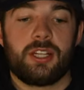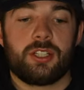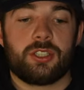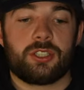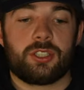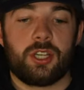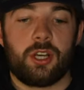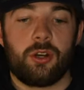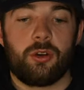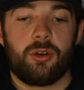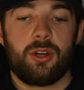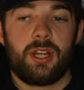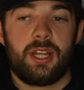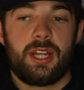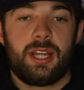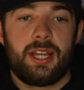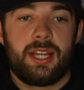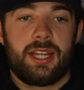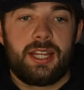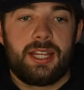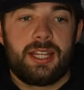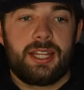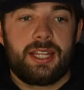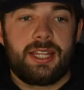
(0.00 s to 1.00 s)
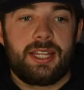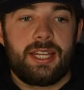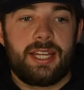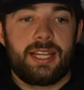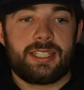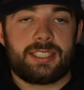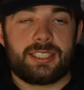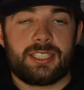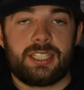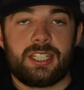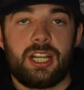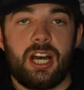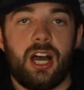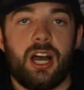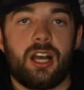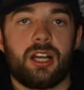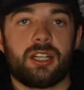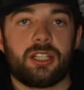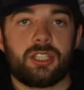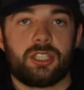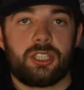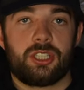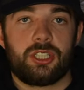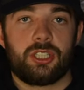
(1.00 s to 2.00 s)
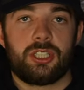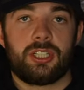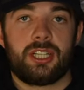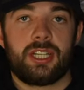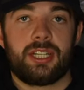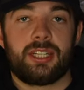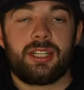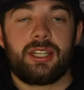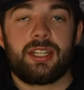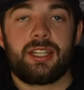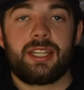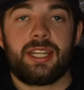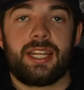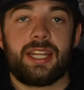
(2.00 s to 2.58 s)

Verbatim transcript: So it's not good at